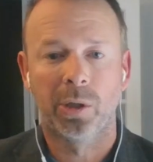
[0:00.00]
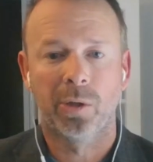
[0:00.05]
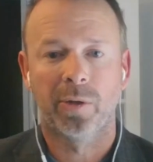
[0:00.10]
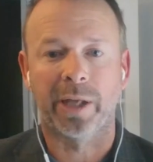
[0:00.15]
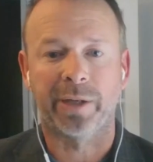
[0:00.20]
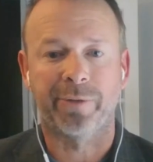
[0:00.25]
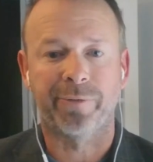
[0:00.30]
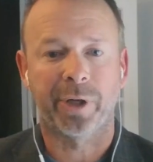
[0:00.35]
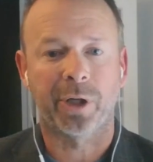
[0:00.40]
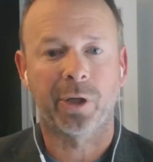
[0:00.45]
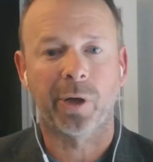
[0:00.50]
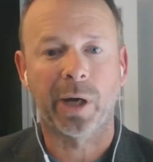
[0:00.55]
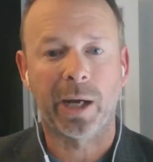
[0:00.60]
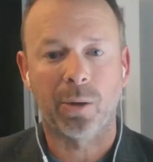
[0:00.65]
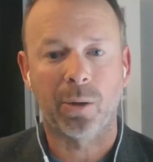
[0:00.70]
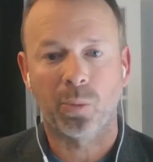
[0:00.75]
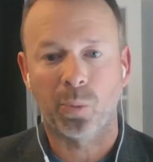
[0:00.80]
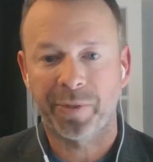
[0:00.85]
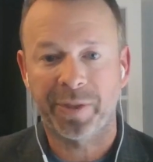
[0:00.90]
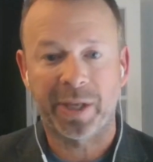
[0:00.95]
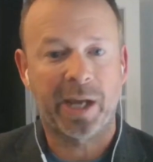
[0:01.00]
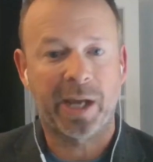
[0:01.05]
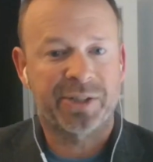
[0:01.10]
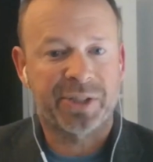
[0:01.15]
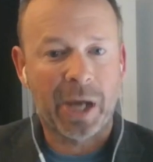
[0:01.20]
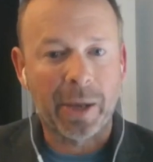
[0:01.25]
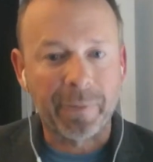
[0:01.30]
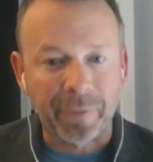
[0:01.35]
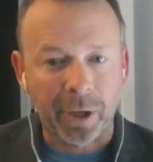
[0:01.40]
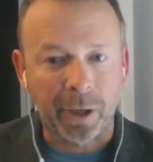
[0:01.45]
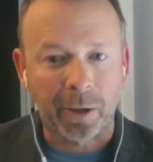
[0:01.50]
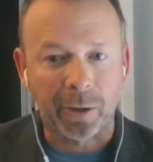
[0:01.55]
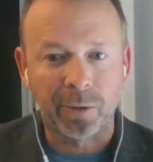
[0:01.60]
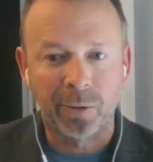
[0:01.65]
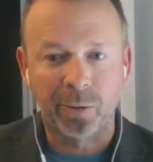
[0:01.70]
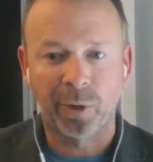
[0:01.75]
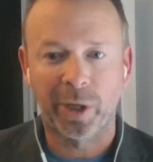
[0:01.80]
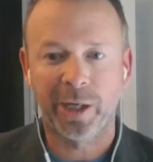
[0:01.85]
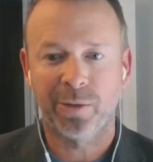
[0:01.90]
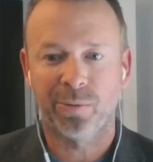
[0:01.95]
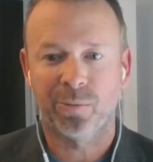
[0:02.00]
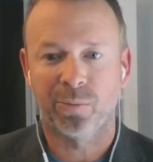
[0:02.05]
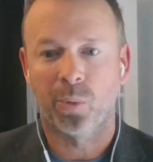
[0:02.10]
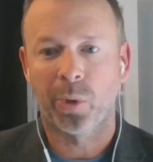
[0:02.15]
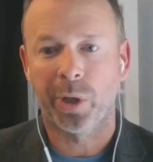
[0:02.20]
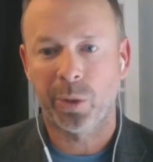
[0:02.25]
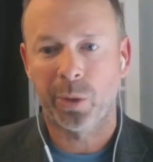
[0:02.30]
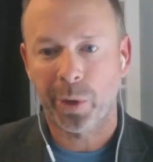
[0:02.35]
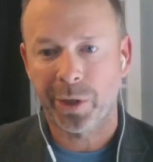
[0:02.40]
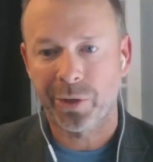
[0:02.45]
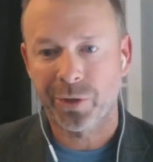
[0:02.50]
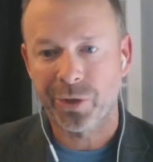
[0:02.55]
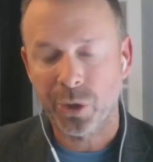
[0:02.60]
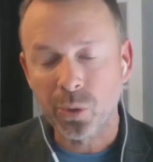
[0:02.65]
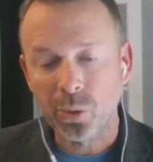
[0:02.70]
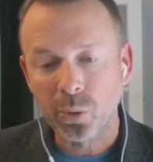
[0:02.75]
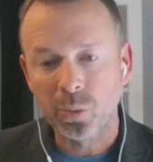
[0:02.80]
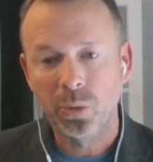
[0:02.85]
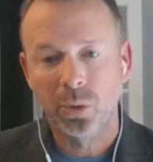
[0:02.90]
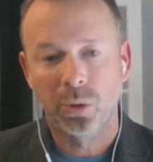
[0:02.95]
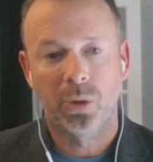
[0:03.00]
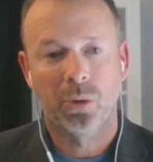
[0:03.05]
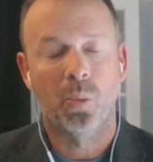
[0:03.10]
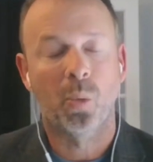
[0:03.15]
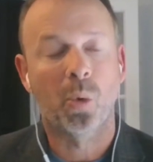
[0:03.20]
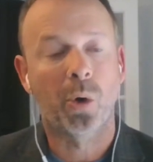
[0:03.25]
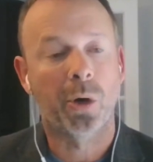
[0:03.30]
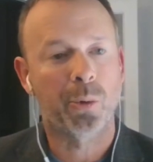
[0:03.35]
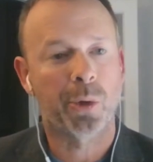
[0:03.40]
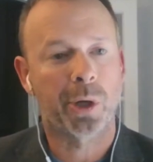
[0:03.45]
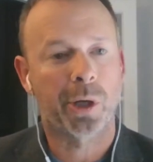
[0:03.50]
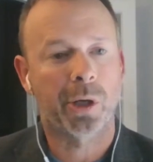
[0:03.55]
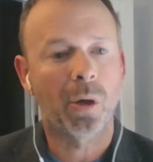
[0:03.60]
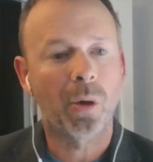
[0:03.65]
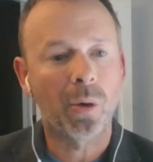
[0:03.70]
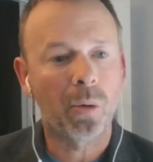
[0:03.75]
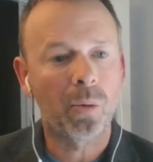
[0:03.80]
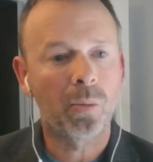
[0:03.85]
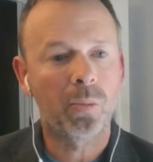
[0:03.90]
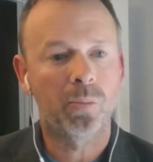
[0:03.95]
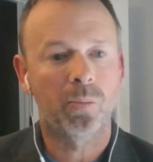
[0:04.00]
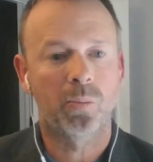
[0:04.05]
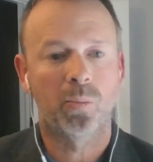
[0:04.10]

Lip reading: like figure out what the heck's out there, right? What do you want to do? Where do you want to go?